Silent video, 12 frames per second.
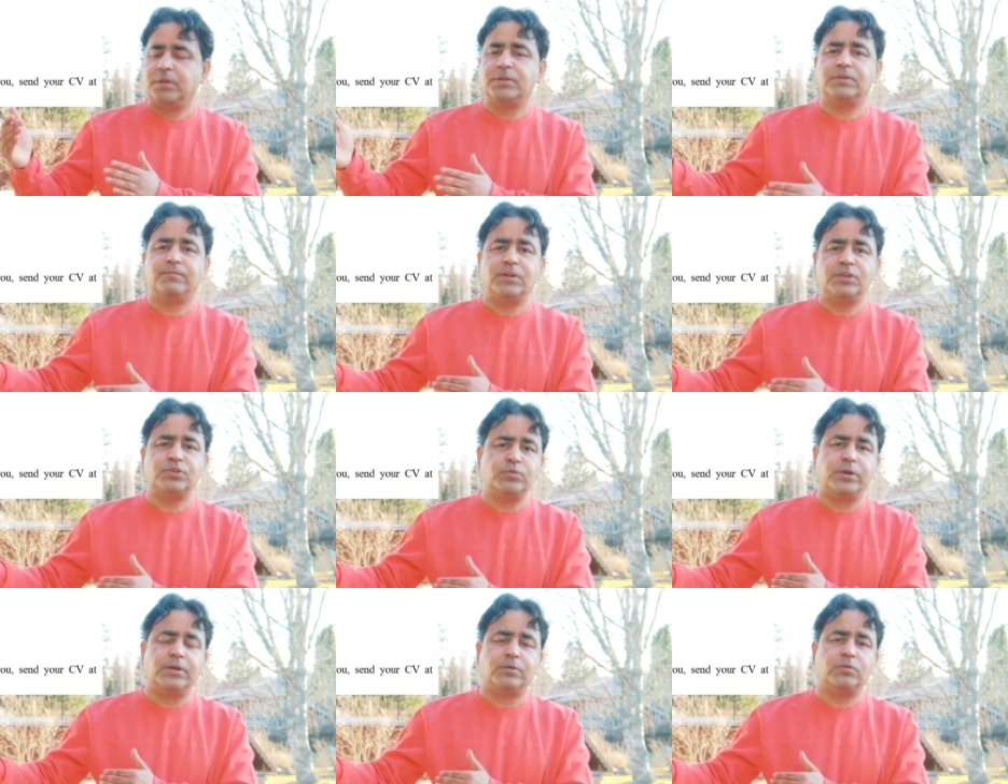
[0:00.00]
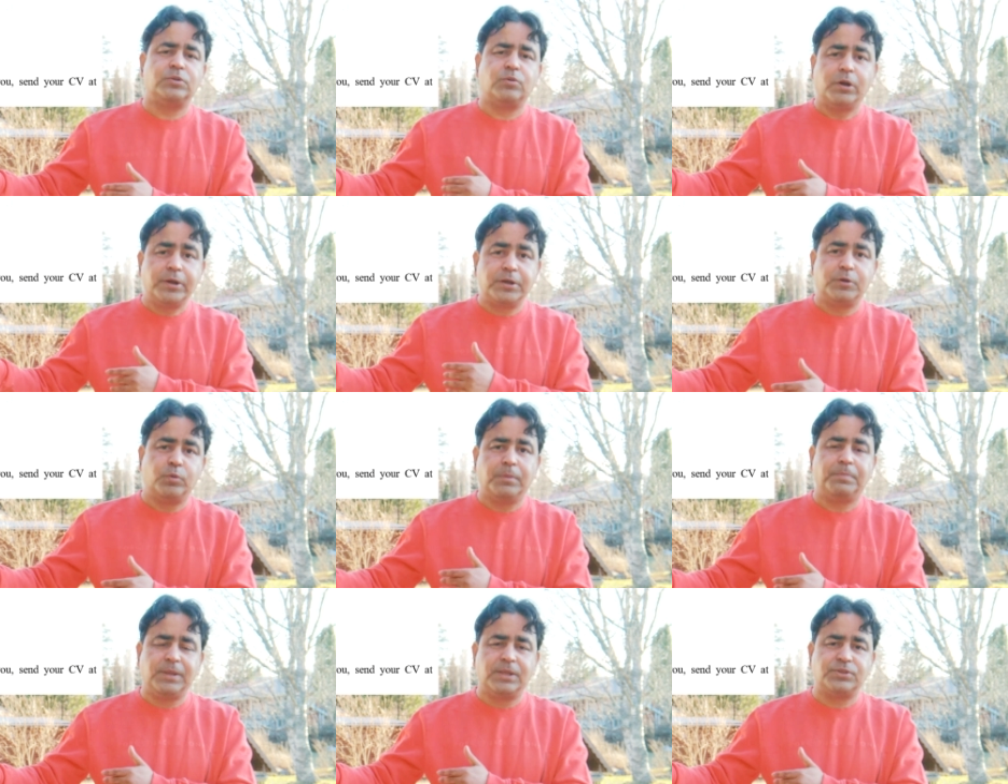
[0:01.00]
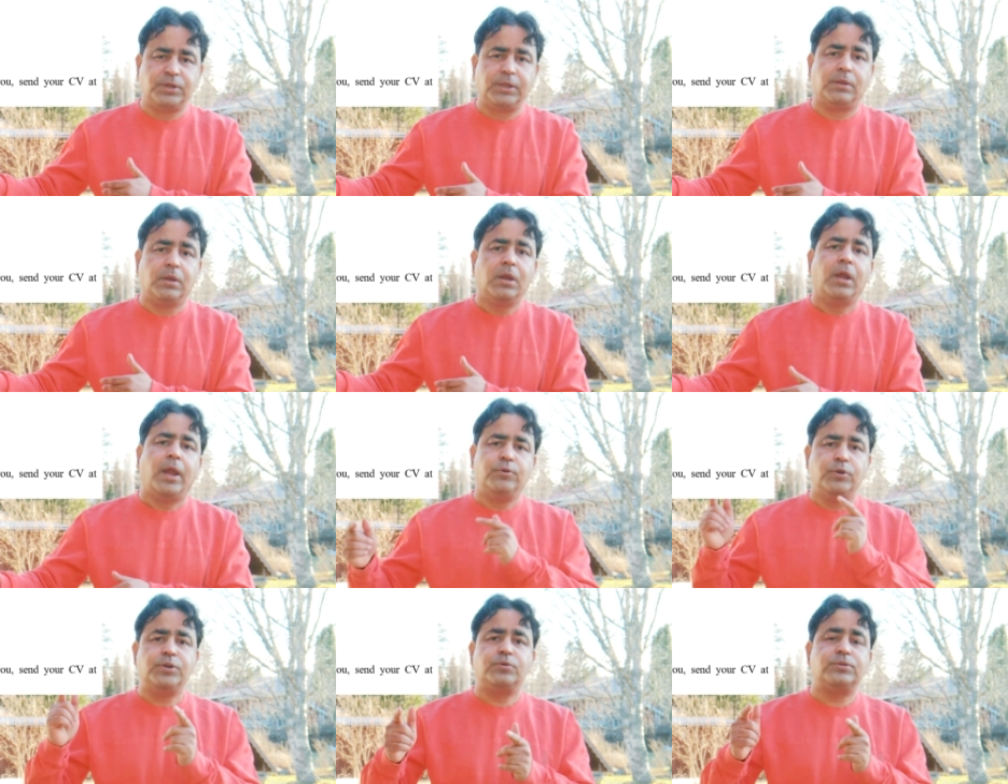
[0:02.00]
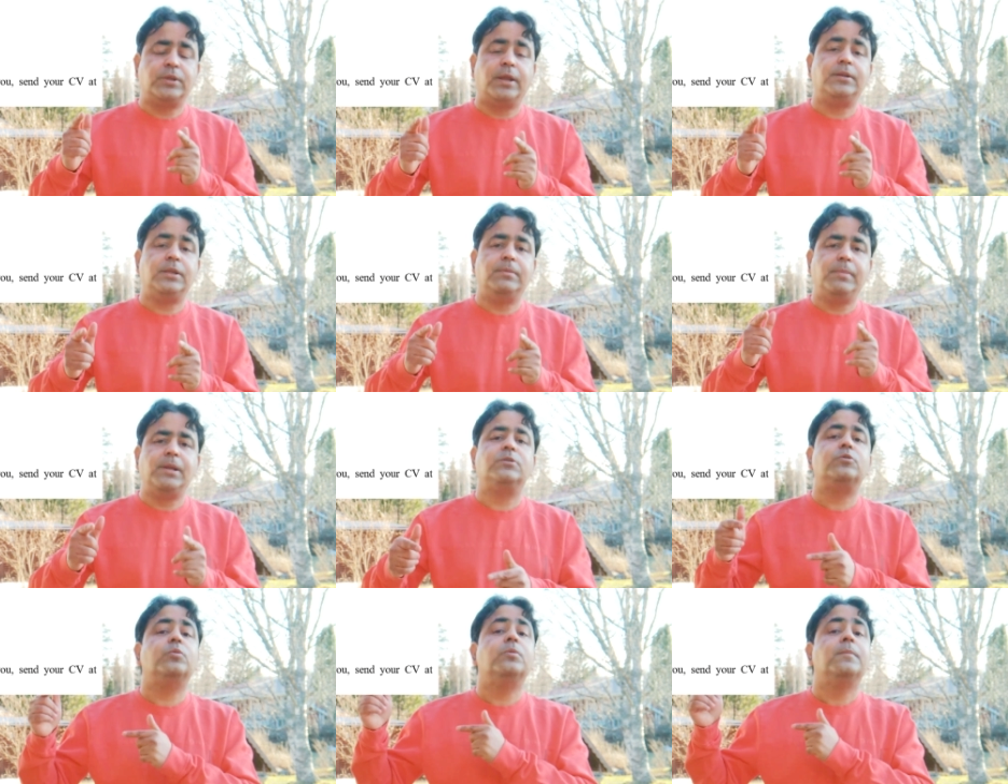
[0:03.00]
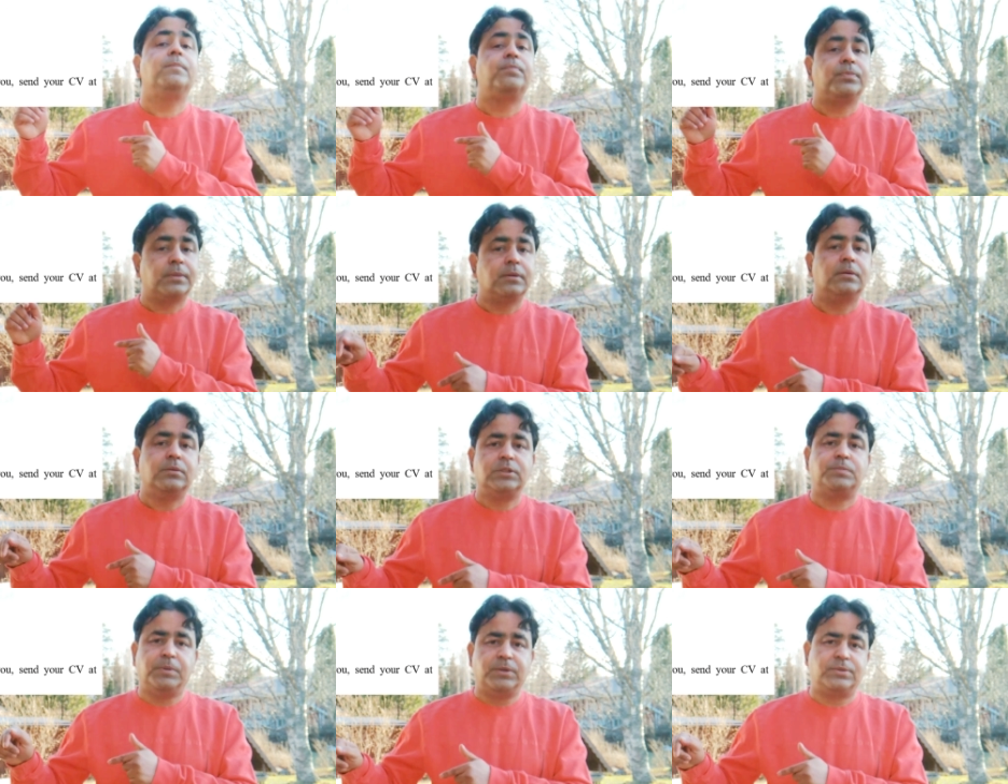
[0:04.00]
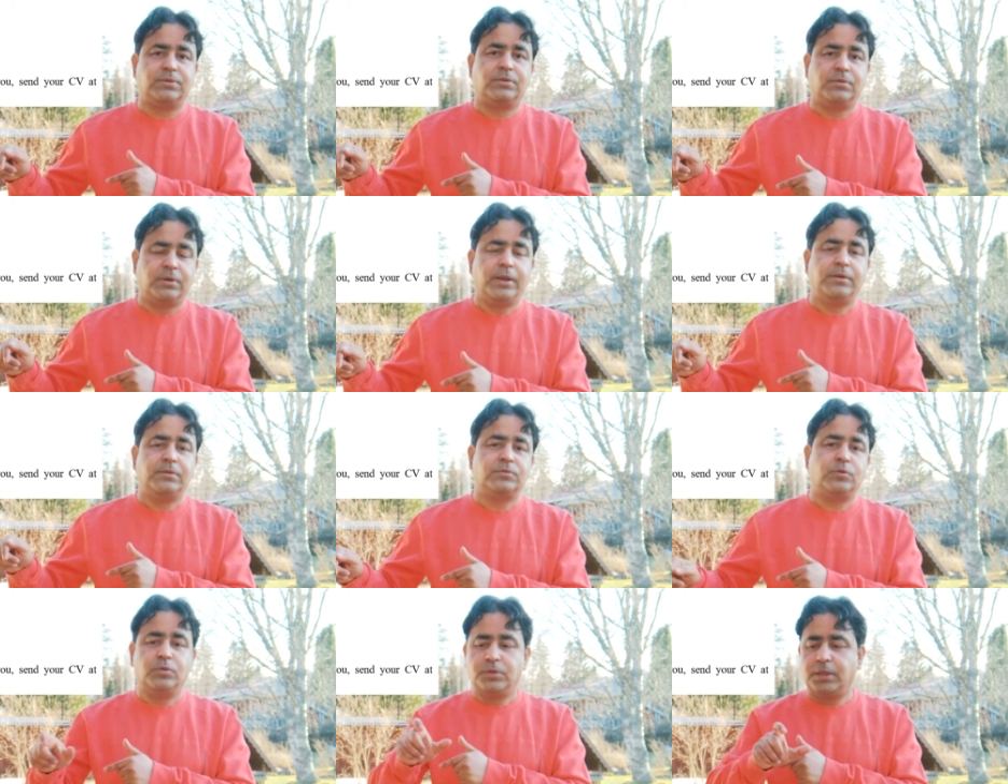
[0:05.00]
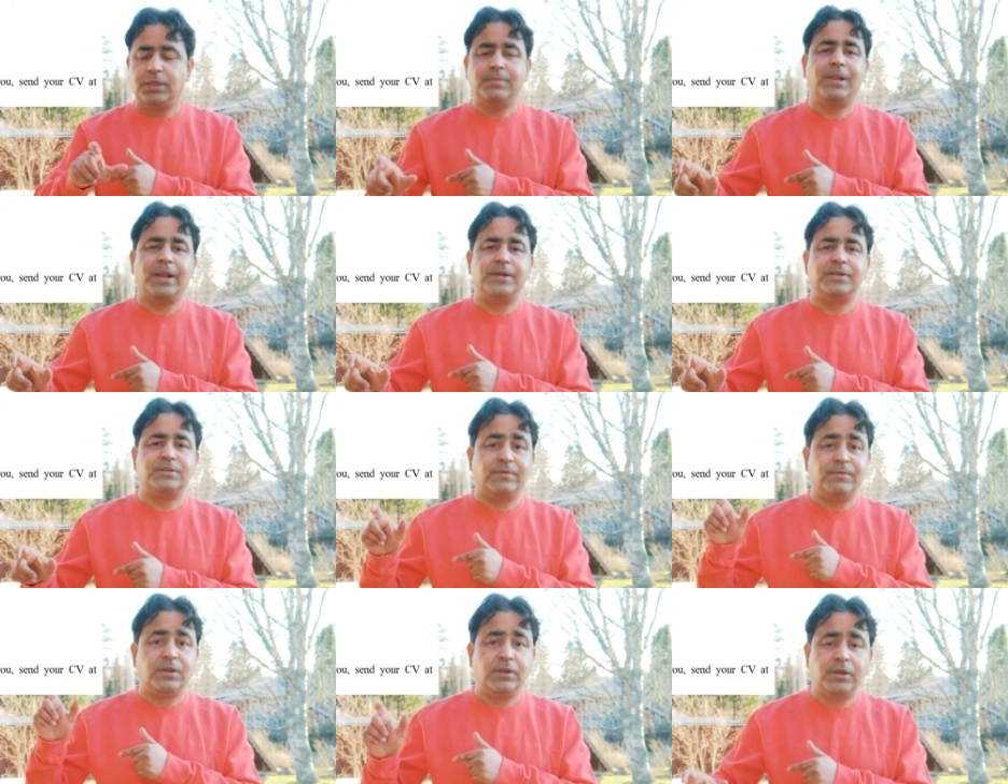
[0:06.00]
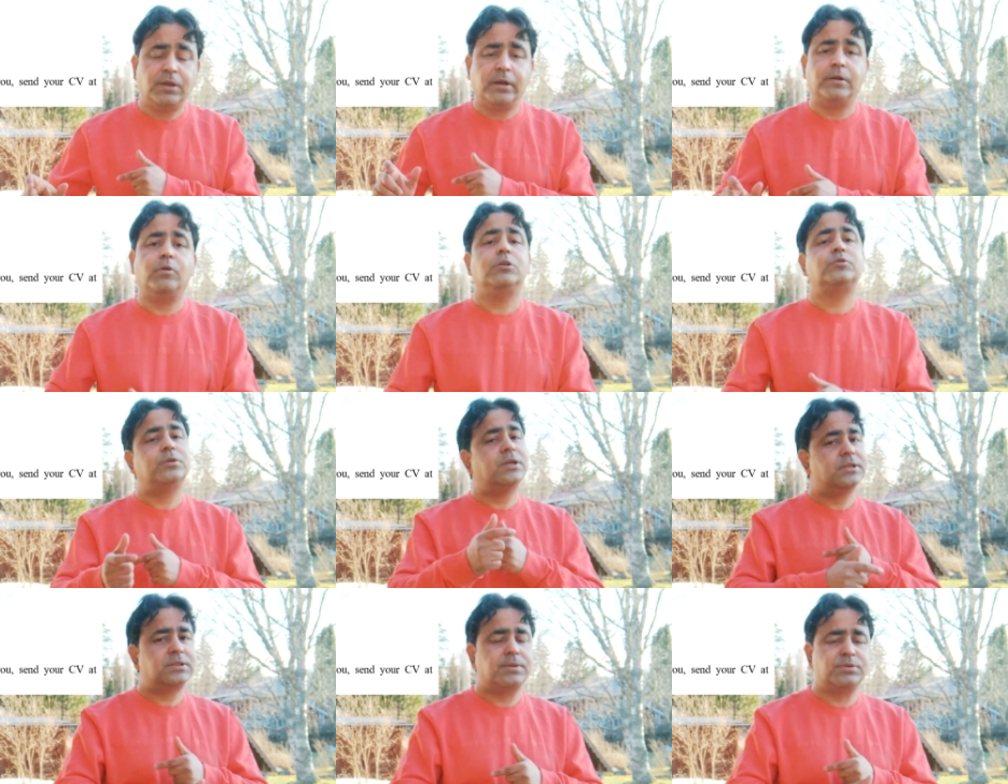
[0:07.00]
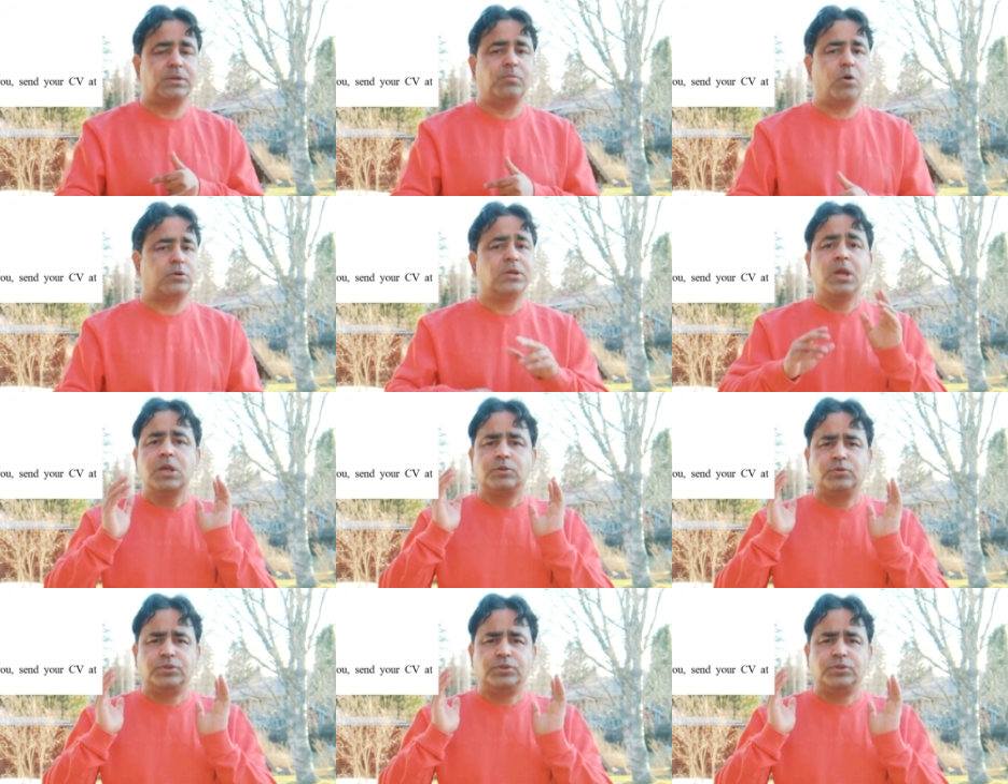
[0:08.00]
There is a one student who is already doing PhD, and you need to send email to this person, right? So the email ID is given here and also the description box.